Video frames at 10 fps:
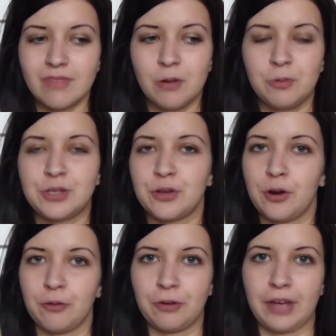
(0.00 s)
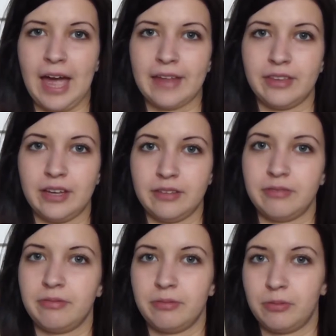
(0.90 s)
we sort of forget that
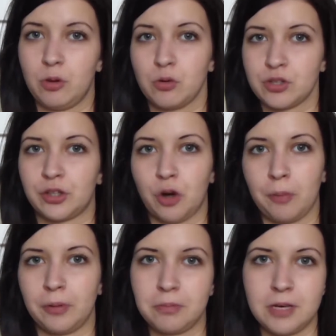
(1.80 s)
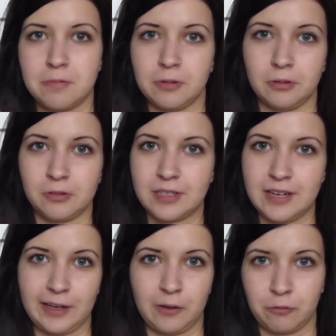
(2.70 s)
those are normal people
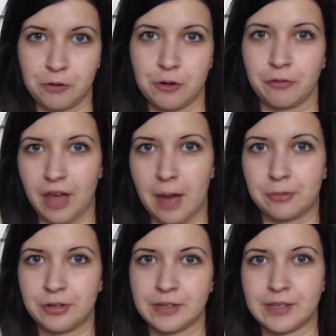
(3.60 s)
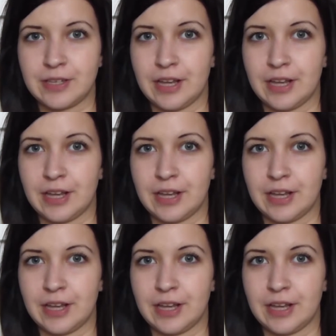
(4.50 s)
sitting in front of cameras,